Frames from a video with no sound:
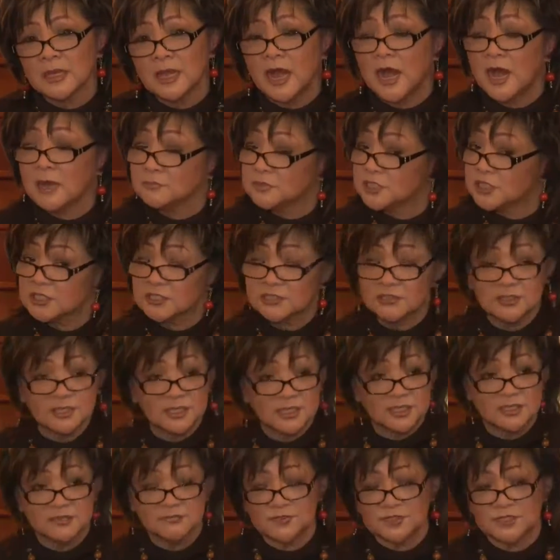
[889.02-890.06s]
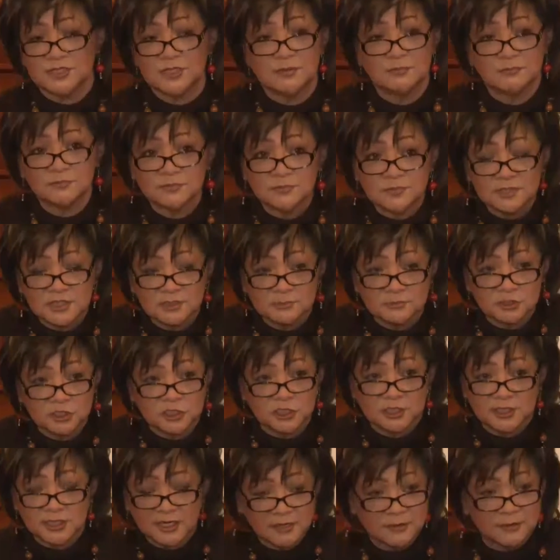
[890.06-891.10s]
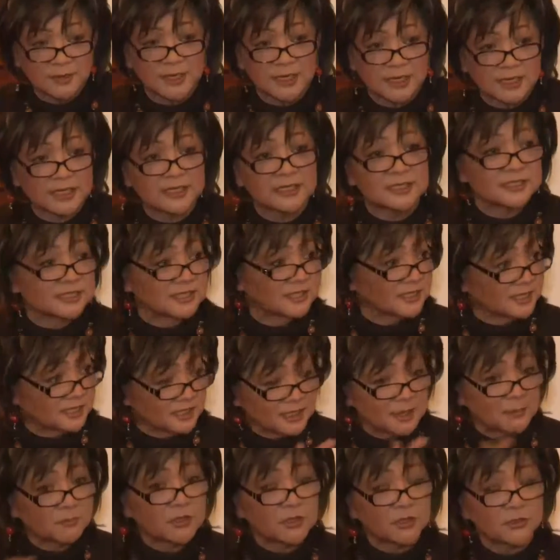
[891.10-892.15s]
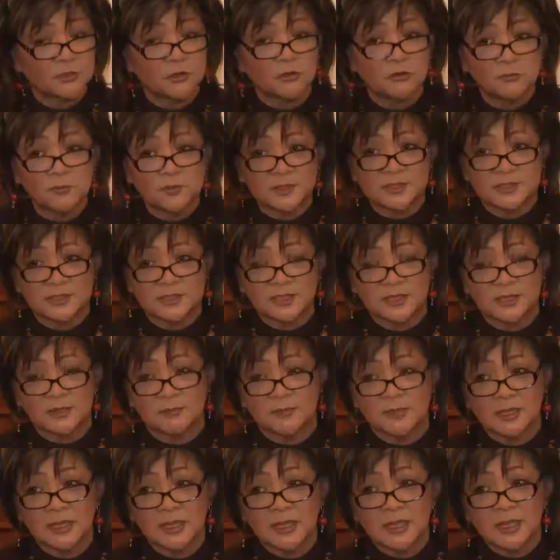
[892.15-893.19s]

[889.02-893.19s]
I'm just going to give some generic hints, and then I'm going to open it up.